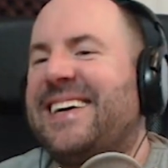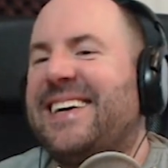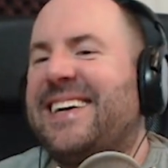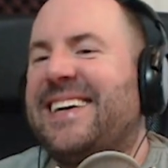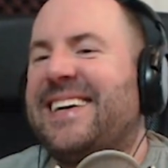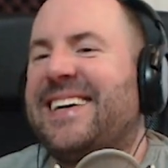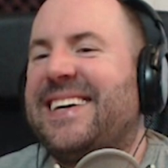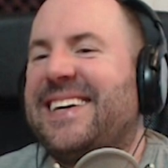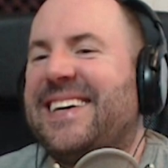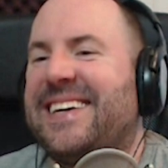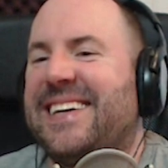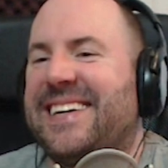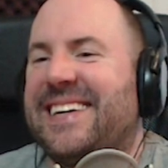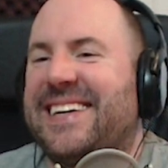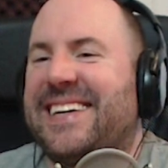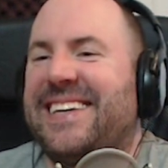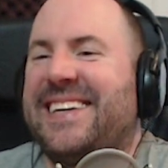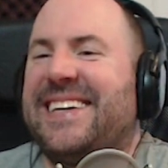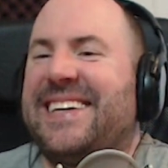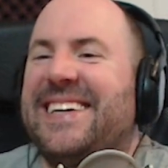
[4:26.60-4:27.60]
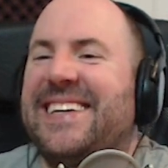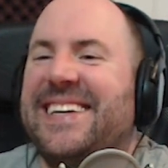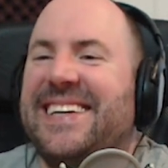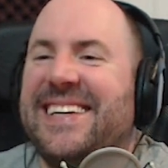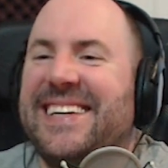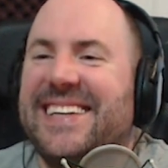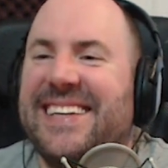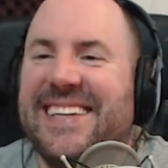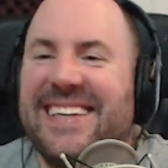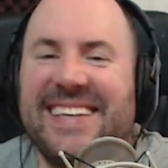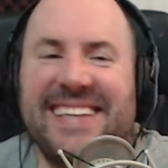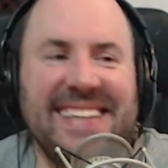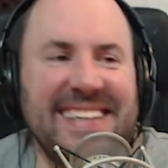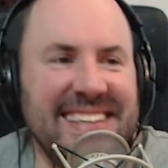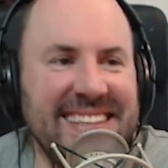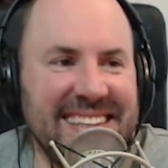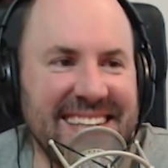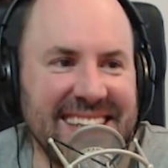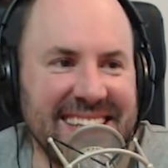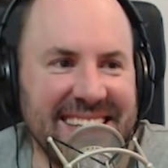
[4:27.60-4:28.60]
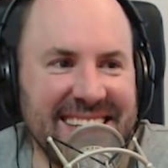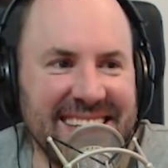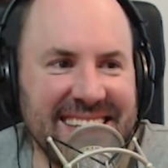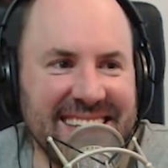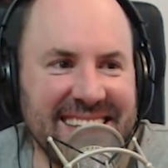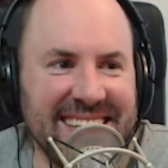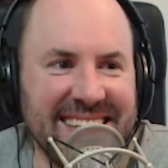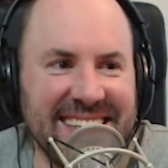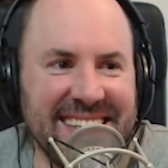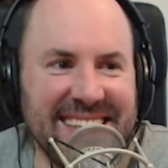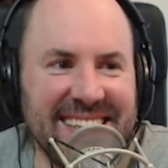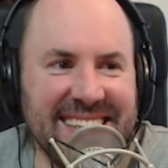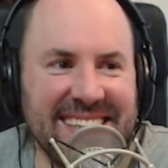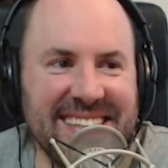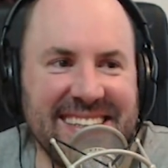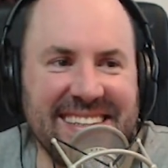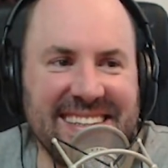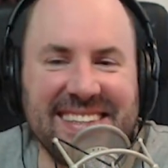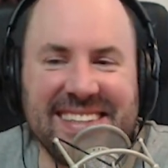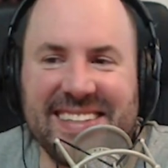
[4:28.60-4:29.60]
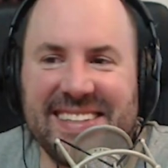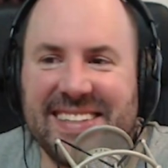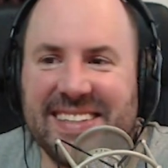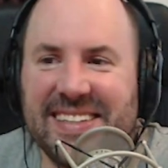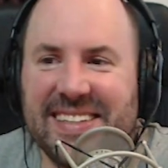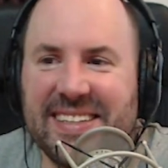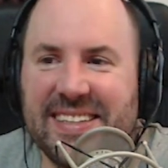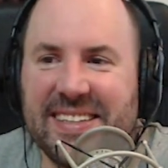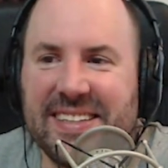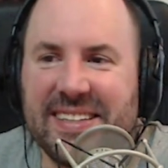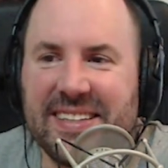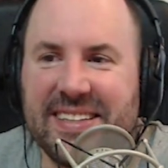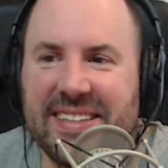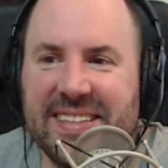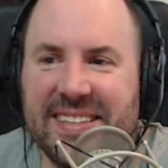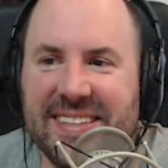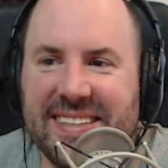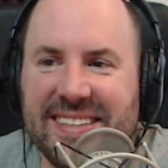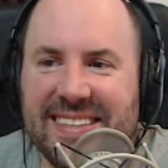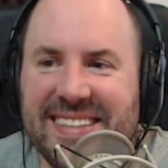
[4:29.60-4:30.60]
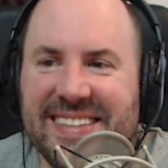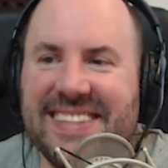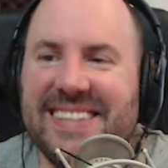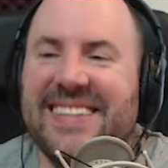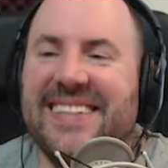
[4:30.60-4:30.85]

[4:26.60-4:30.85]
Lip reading: No words are spoken by the person on screen.